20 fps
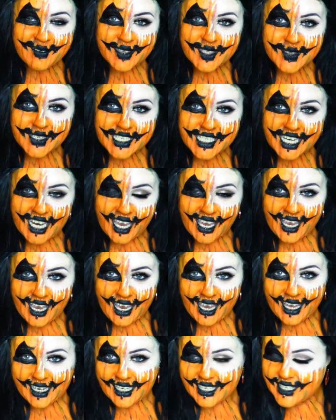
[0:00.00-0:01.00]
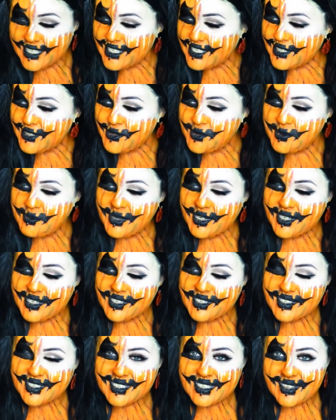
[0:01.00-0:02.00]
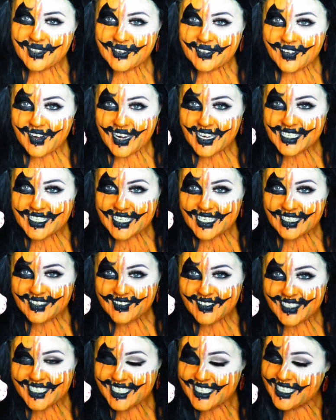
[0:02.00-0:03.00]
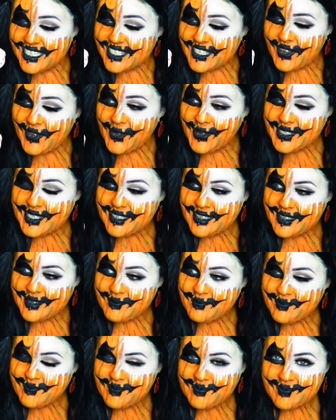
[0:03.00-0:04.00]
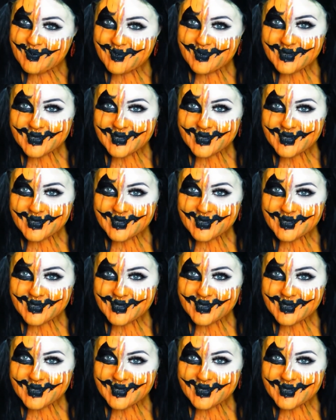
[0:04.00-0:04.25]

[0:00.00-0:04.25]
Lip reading: I'm squishing it and it's super slow rising, which is awesome.